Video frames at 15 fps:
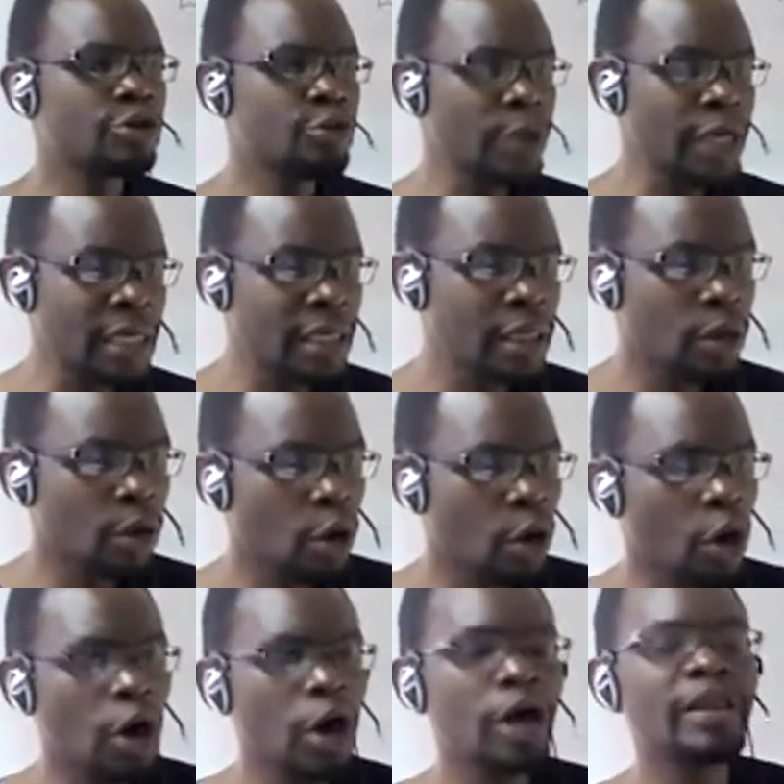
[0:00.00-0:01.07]
twin,
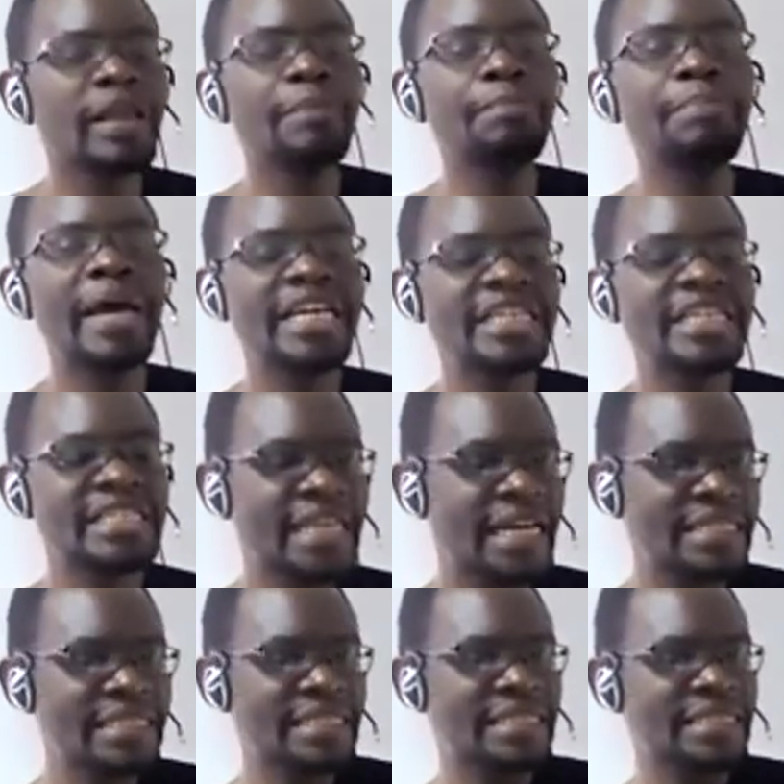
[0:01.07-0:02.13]
or the
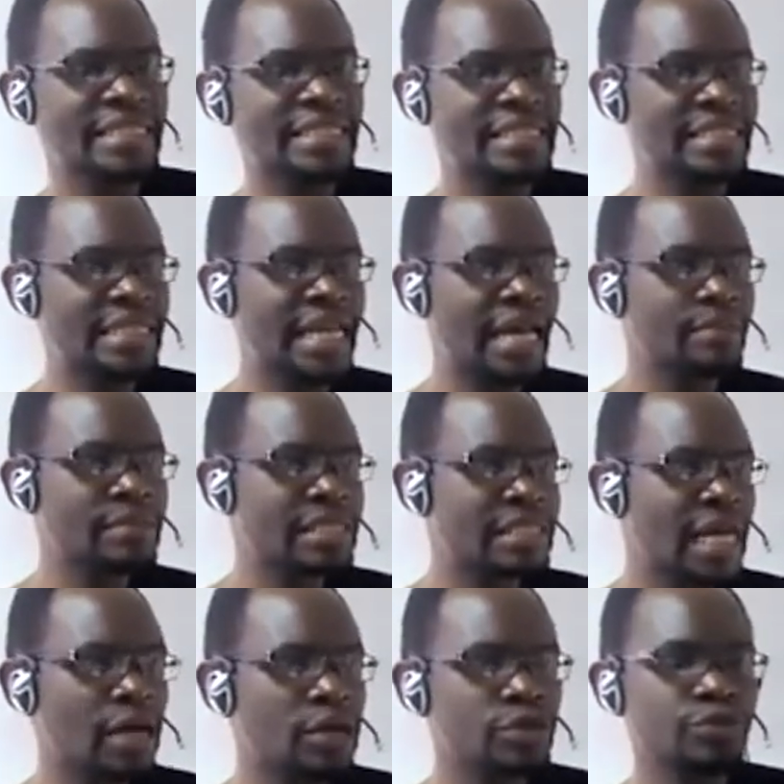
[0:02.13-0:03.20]
patient's stem
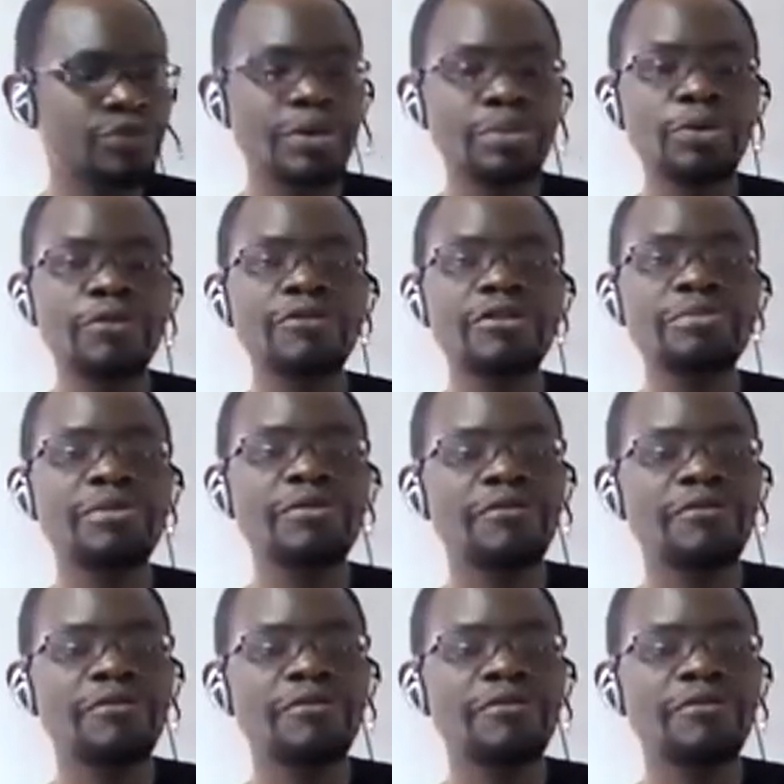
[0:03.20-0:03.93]
cells removed